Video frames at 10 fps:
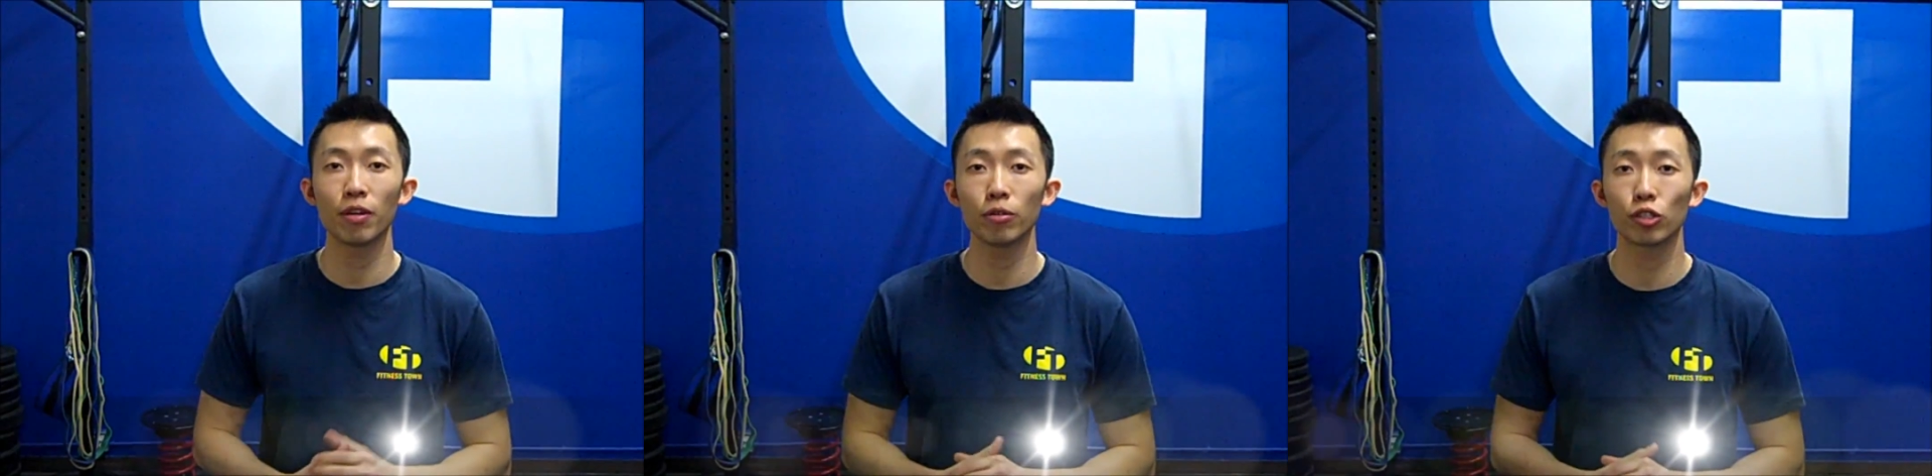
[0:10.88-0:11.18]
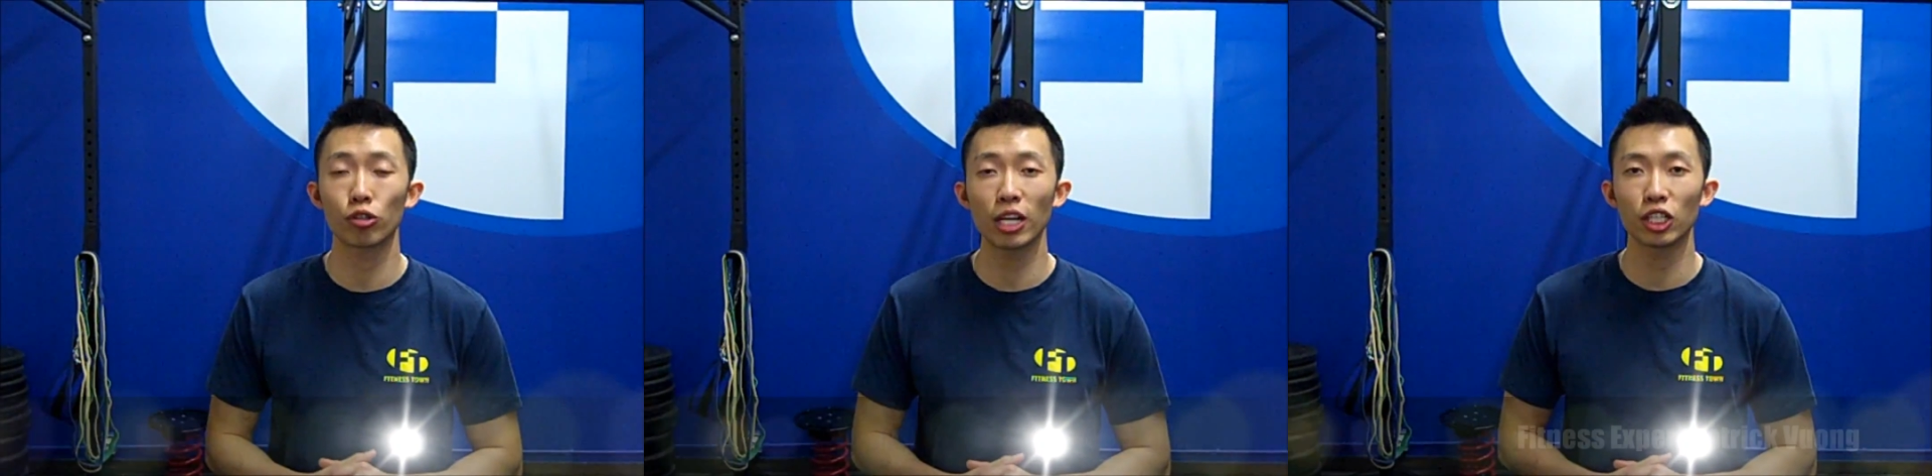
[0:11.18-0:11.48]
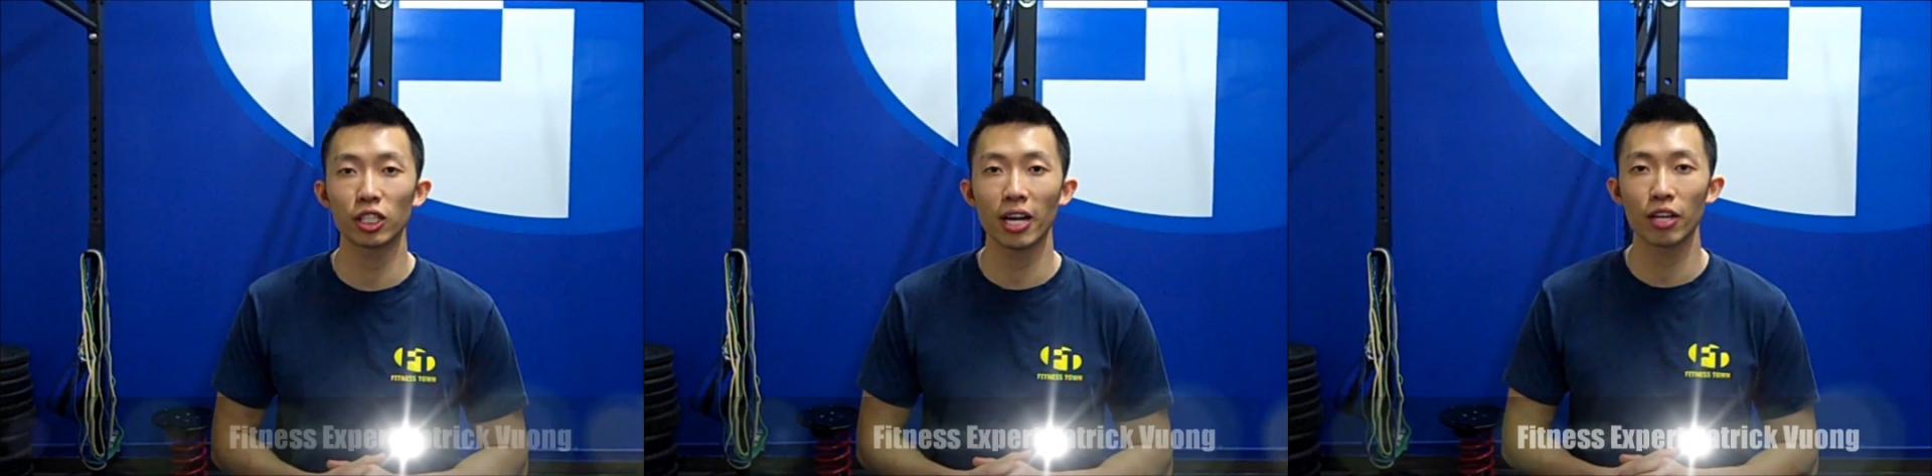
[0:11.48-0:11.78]
few
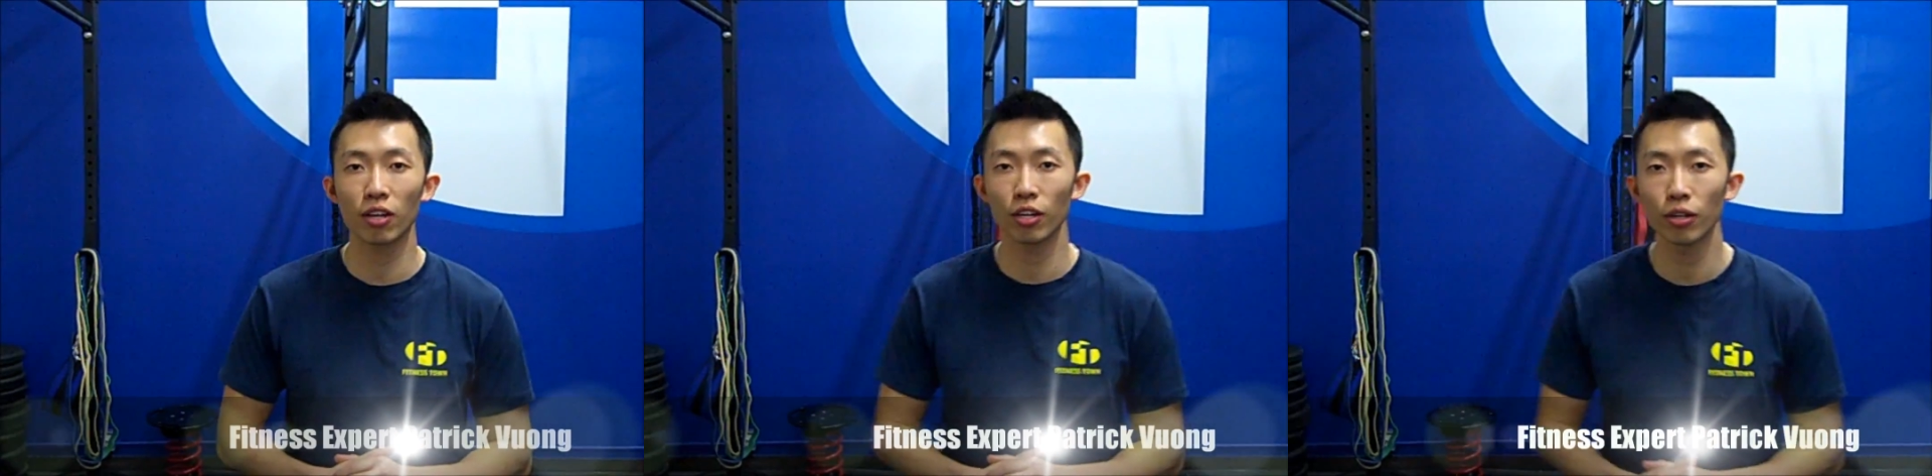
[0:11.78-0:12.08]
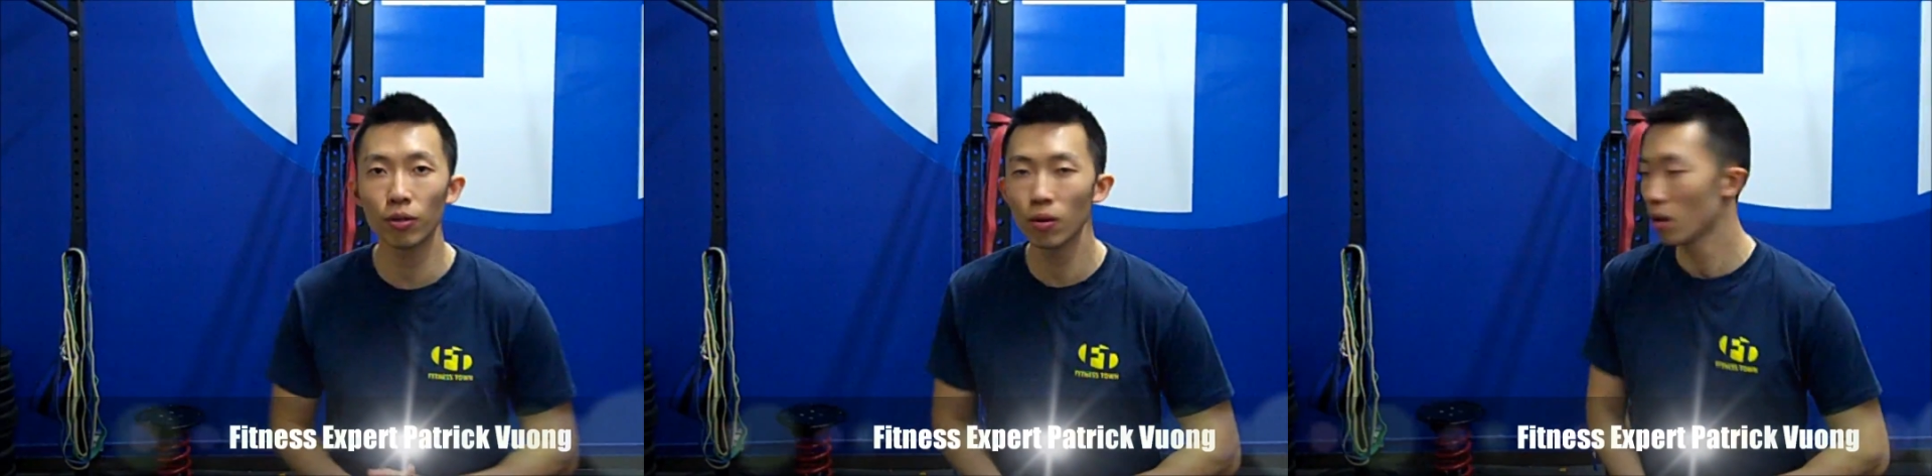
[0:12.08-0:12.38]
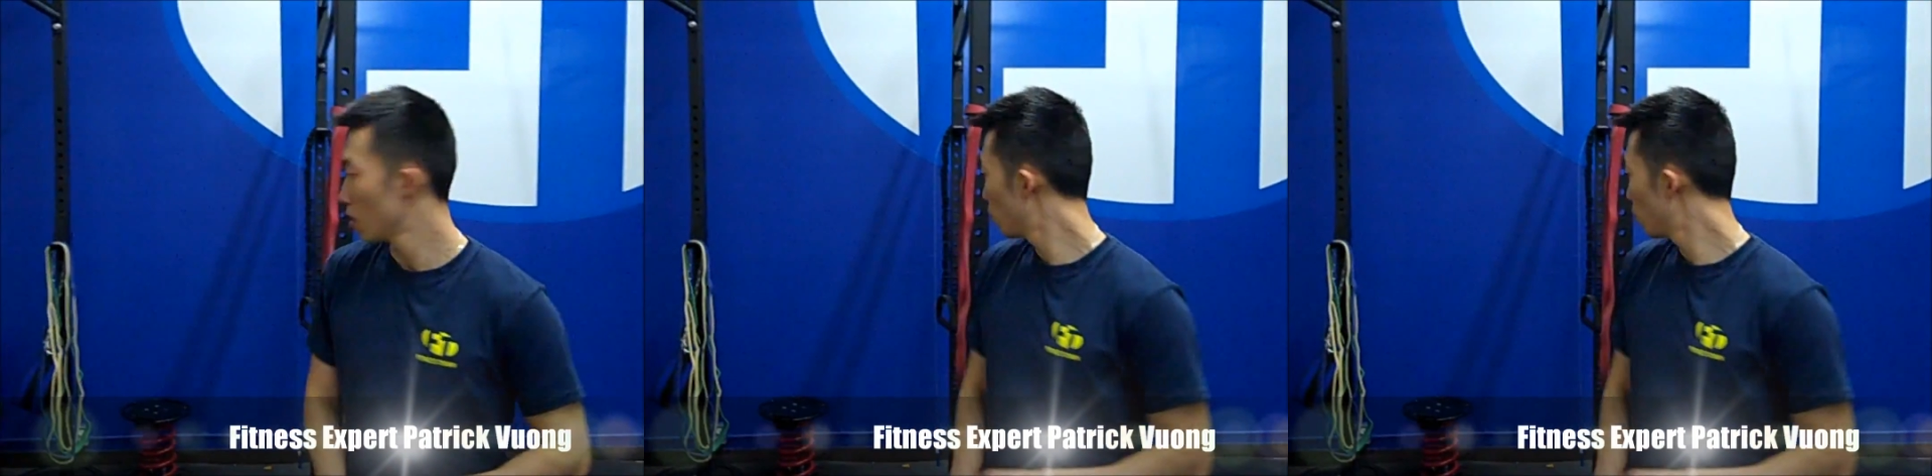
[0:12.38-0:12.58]
stretches that you can do